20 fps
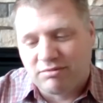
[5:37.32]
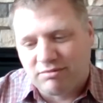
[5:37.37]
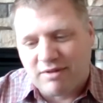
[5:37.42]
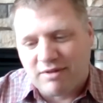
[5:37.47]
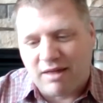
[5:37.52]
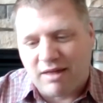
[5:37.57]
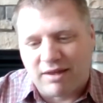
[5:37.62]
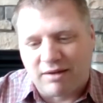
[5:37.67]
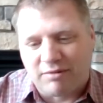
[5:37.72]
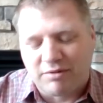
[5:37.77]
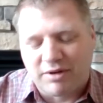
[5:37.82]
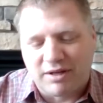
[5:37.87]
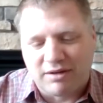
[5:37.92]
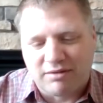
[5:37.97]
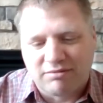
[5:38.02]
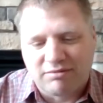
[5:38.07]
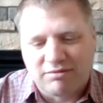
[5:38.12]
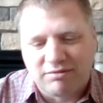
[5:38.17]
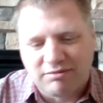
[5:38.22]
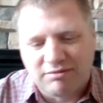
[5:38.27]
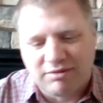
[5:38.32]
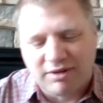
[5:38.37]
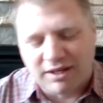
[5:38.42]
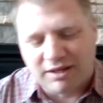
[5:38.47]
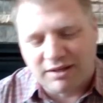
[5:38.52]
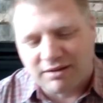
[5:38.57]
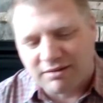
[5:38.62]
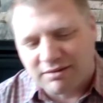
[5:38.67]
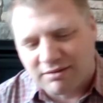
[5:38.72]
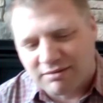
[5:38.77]
now that
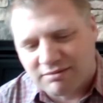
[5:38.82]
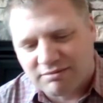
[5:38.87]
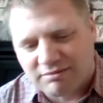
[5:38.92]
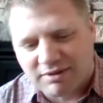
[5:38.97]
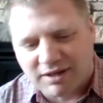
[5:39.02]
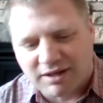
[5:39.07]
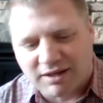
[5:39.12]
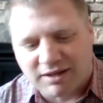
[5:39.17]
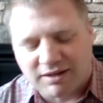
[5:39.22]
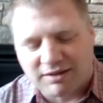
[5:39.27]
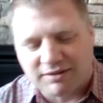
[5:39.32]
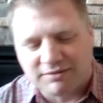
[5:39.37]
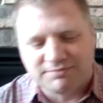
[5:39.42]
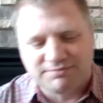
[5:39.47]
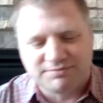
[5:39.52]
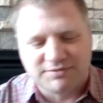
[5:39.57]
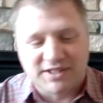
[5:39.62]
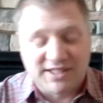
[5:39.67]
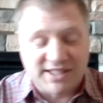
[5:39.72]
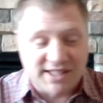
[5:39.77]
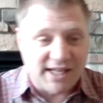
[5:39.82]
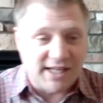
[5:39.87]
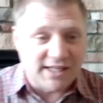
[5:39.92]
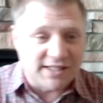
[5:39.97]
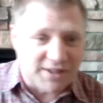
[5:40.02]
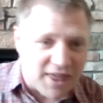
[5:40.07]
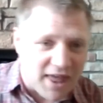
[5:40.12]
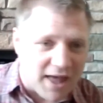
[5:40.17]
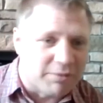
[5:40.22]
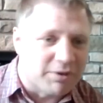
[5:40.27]
we uh,
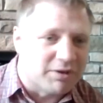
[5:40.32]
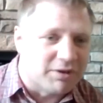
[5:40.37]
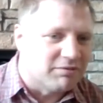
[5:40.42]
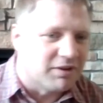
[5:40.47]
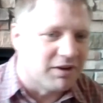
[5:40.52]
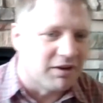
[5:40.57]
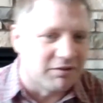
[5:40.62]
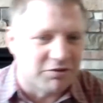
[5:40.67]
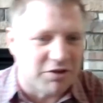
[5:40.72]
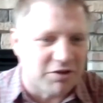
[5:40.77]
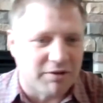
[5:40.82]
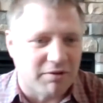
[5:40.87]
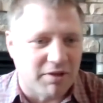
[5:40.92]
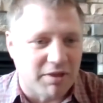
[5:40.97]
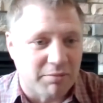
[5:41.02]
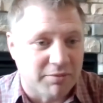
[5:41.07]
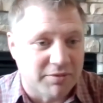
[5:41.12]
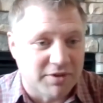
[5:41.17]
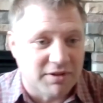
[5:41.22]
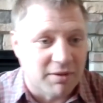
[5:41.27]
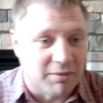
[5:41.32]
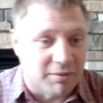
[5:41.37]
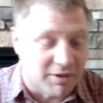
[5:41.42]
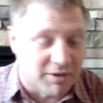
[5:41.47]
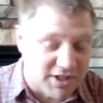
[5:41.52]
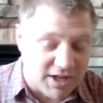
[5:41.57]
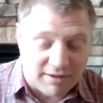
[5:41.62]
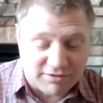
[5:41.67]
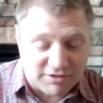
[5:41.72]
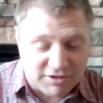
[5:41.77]
seized them and are trying to run them
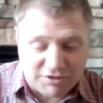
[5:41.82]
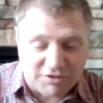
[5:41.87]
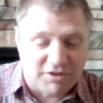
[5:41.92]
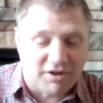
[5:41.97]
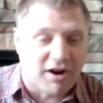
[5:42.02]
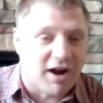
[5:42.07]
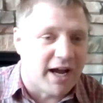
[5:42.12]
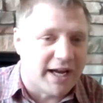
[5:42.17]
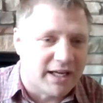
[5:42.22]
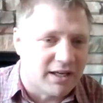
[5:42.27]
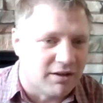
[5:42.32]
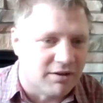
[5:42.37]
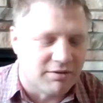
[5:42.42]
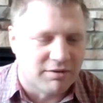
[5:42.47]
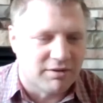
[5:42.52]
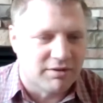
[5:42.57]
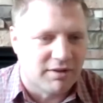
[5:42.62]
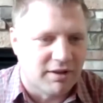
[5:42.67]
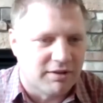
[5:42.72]
ourselves, they're idle.